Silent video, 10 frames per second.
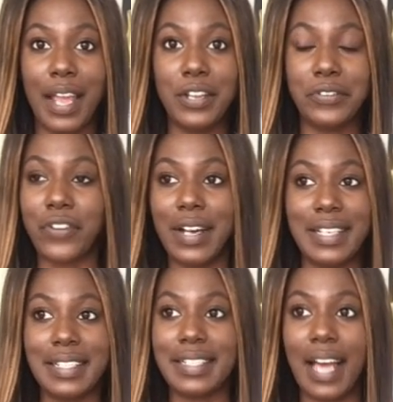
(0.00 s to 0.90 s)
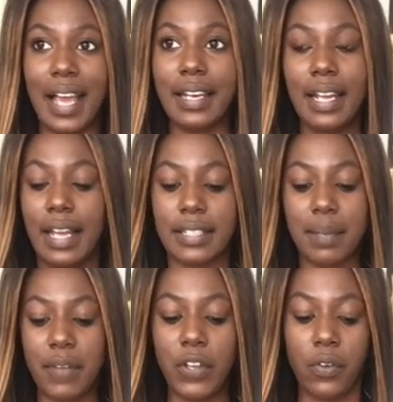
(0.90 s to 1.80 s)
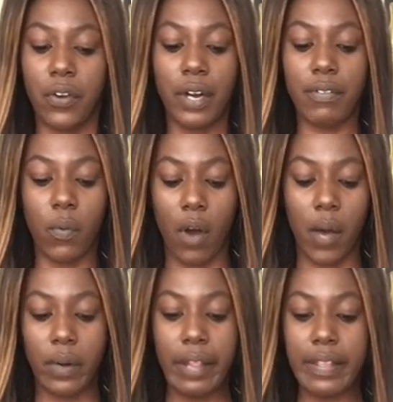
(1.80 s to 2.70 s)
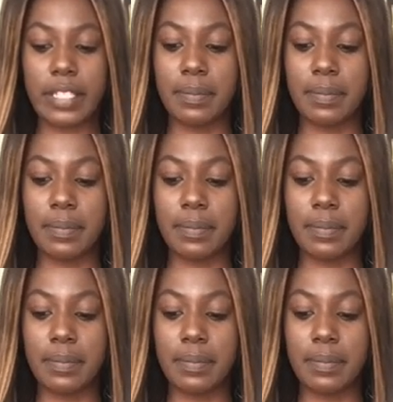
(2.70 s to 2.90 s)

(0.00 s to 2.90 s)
You're trying to decide. Some of you, you don't even want one of these